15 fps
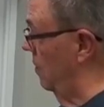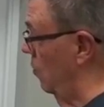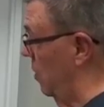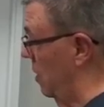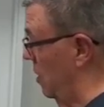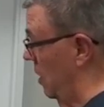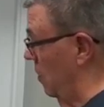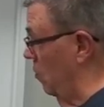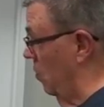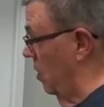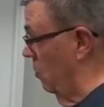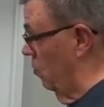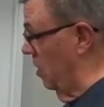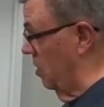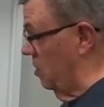when,
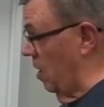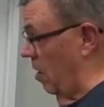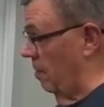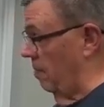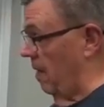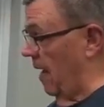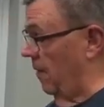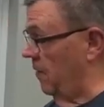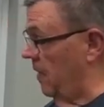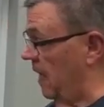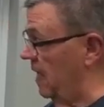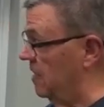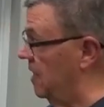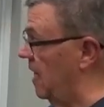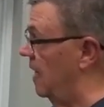when we're talking about,
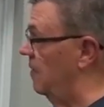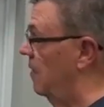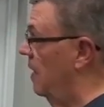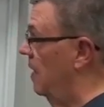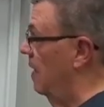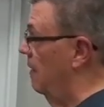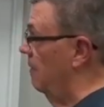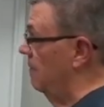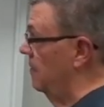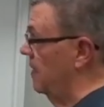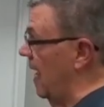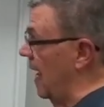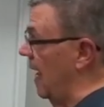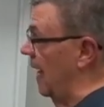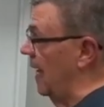he said,
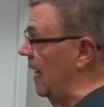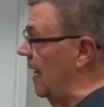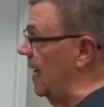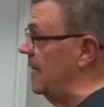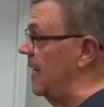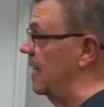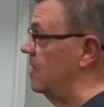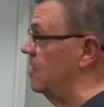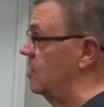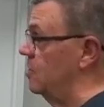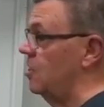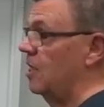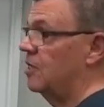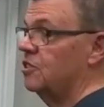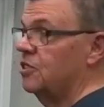they, he doesn't
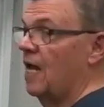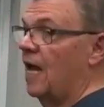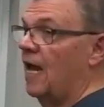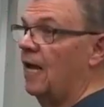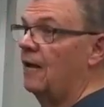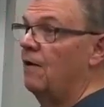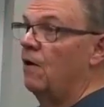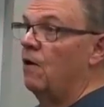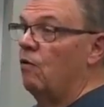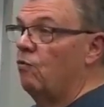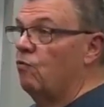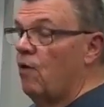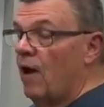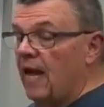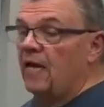just say
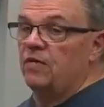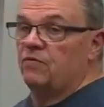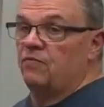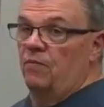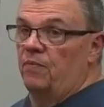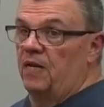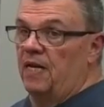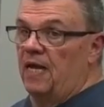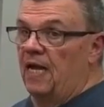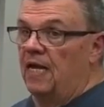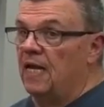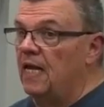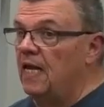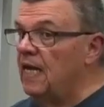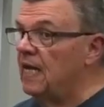raised from the dead.
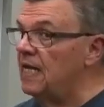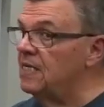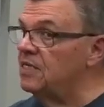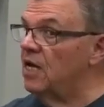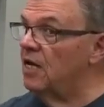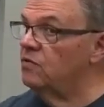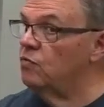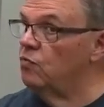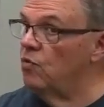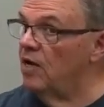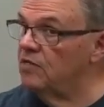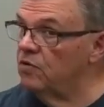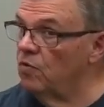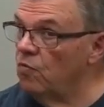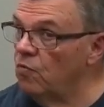He says
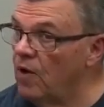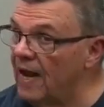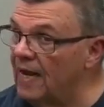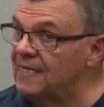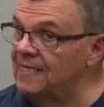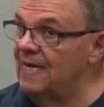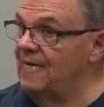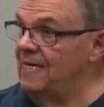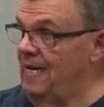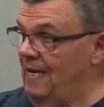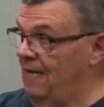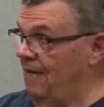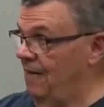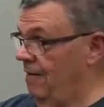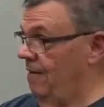resurrected.
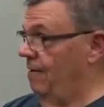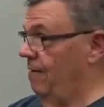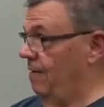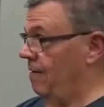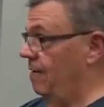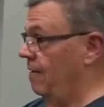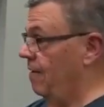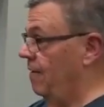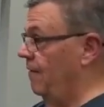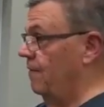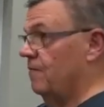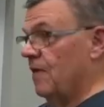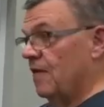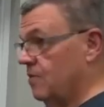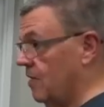
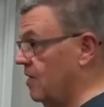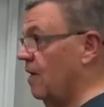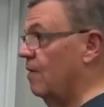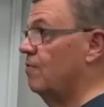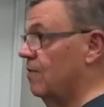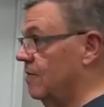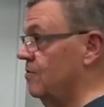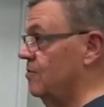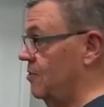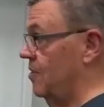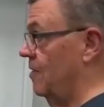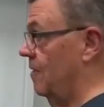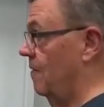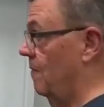There's a difference.